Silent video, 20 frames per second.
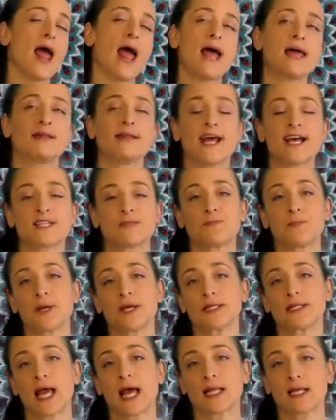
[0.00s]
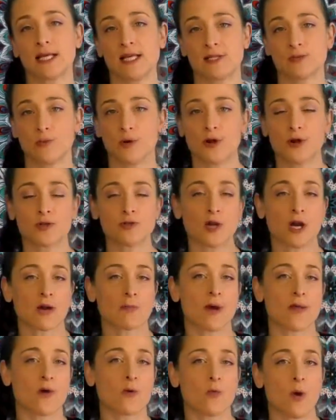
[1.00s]
And last but not least, we're going to talk
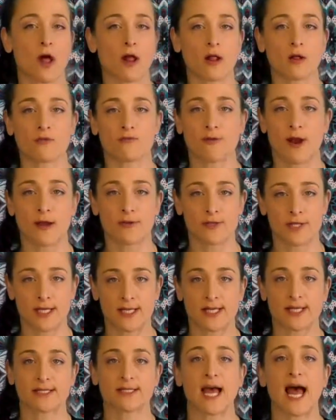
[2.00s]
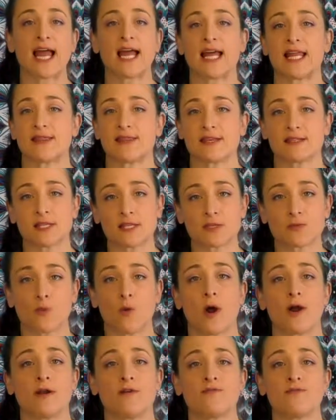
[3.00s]
about a well-rounded diet. This is
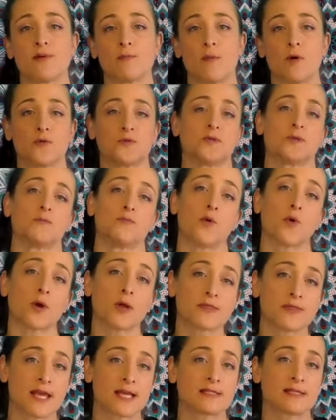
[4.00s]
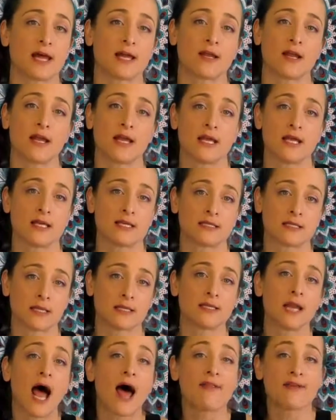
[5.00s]
one of the most important things that is
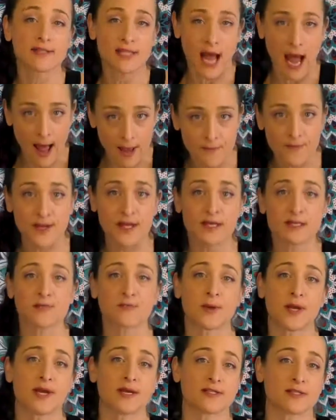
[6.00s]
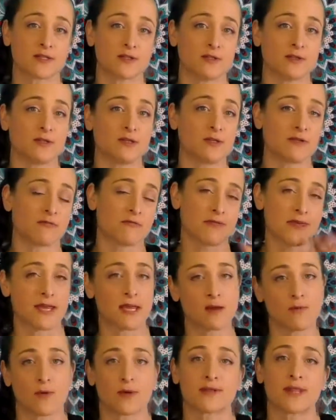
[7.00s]
not as obvious because you're
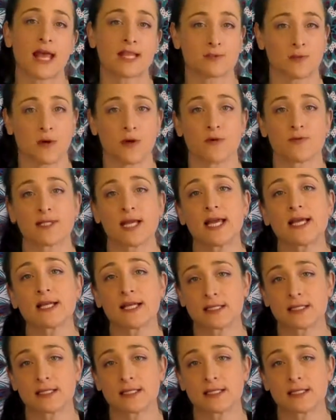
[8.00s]
thinking that's what goes in.